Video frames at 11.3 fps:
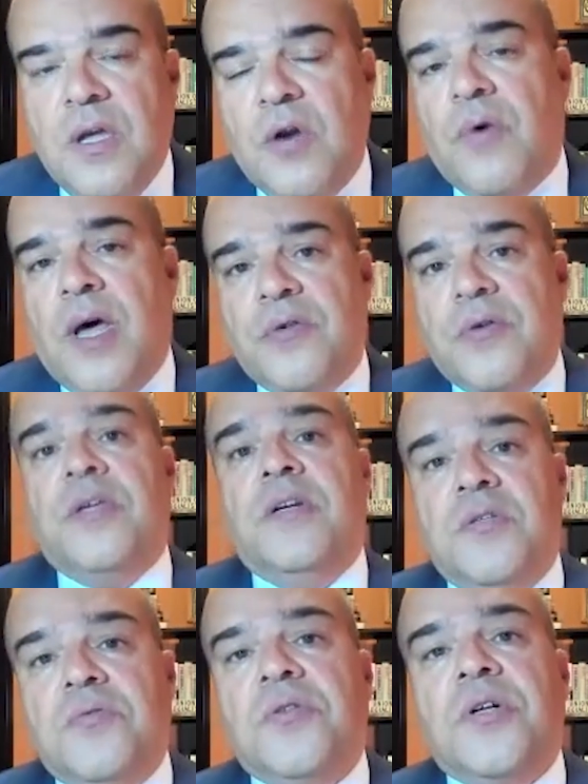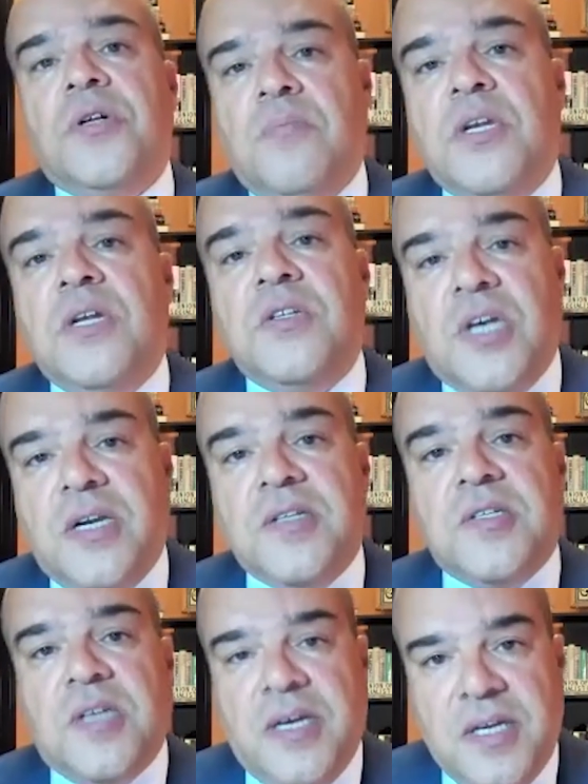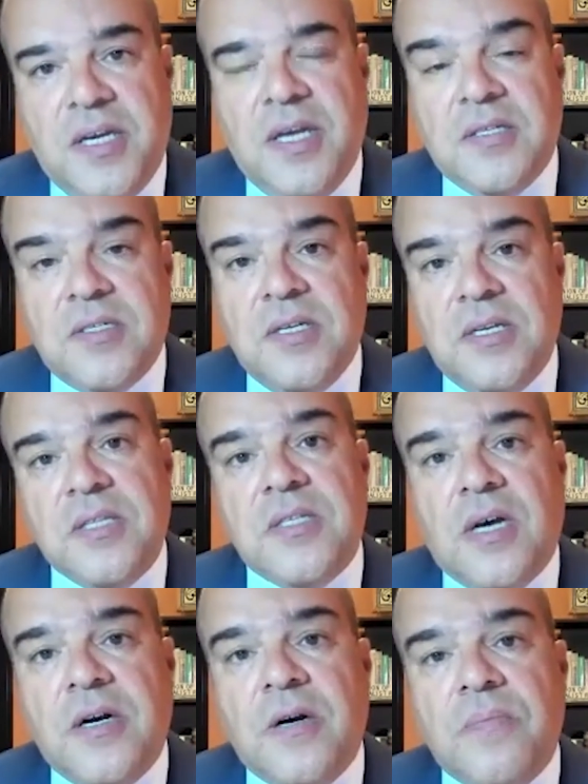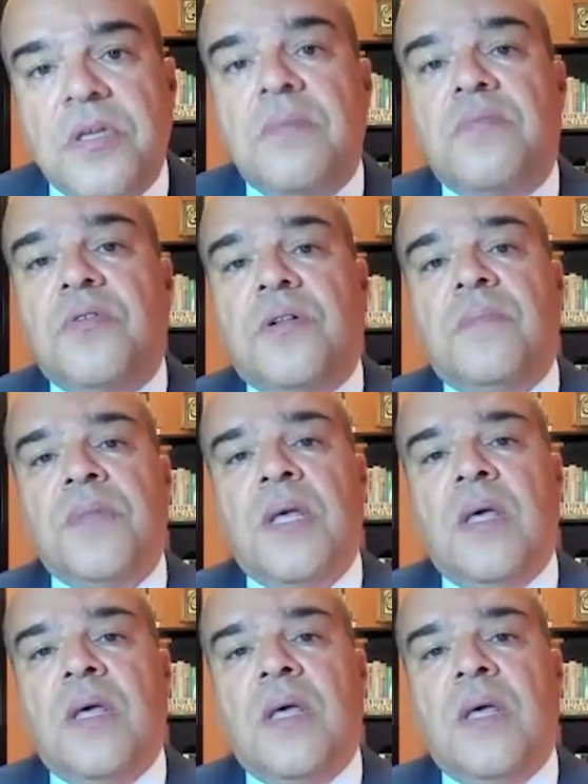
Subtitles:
rather than Israel committing genocide against an entire people,